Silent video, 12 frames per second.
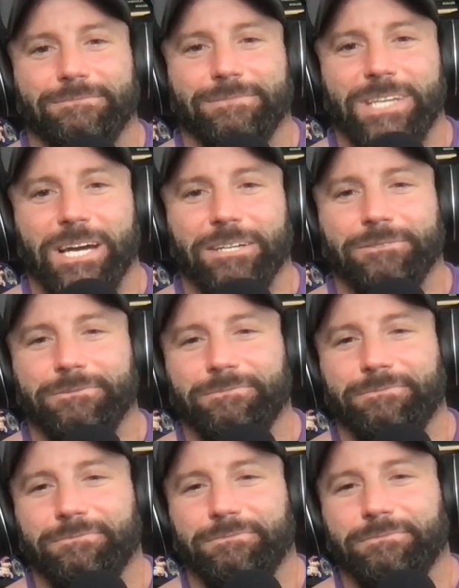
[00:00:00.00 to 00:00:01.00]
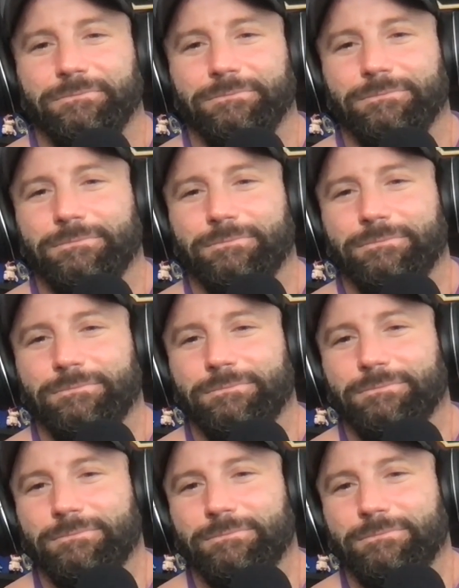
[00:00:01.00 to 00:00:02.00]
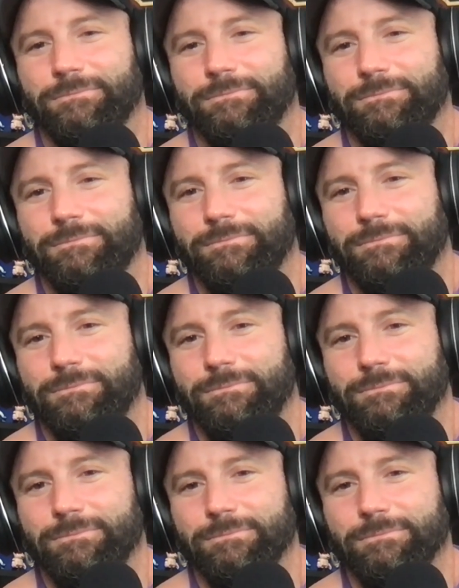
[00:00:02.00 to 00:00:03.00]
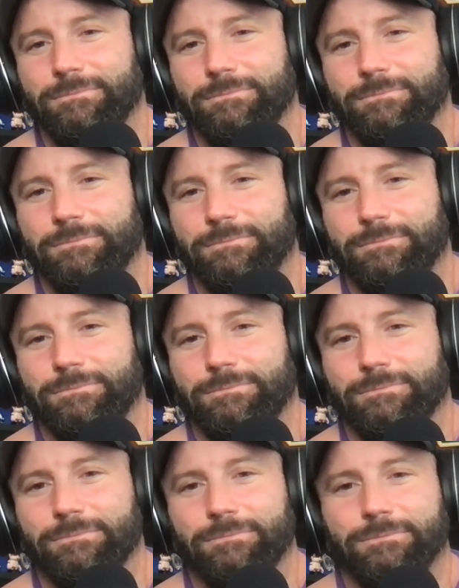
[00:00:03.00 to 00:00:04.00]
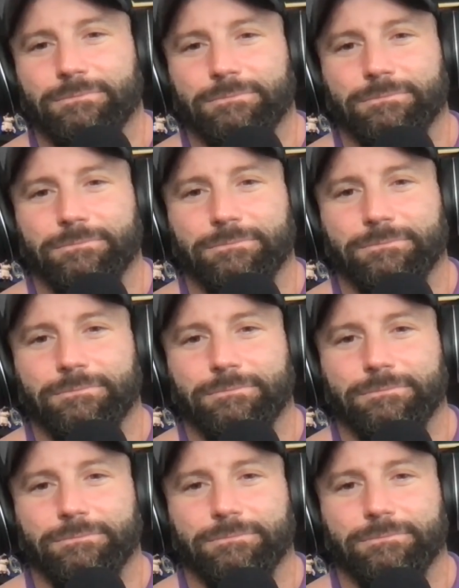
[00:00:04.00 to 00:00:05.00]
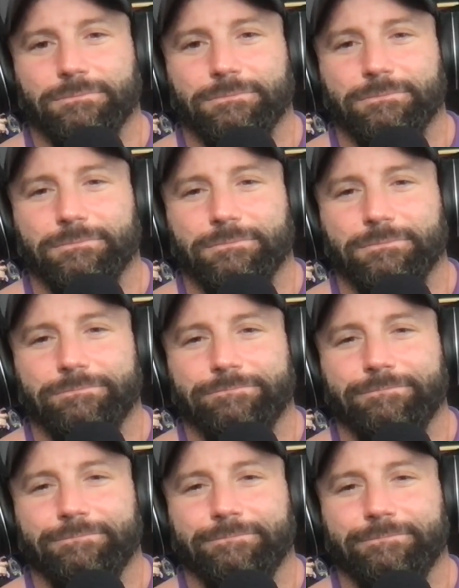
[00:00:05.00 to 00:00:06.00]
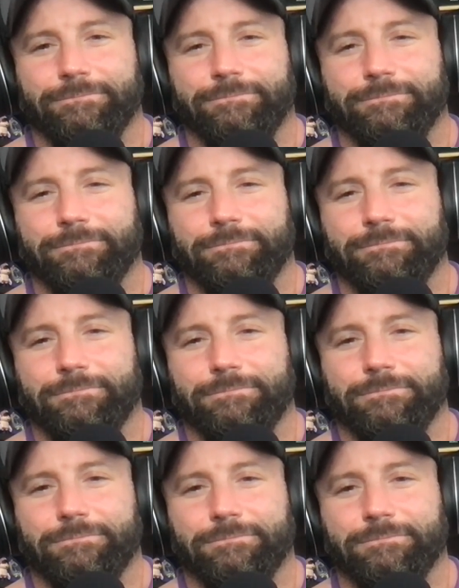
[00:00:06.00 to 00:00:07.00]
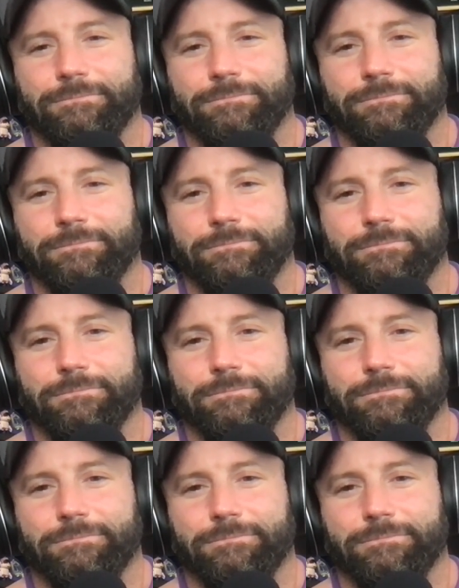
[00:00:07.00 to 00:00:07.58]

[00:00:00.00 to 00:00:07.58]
The person shown says nothing.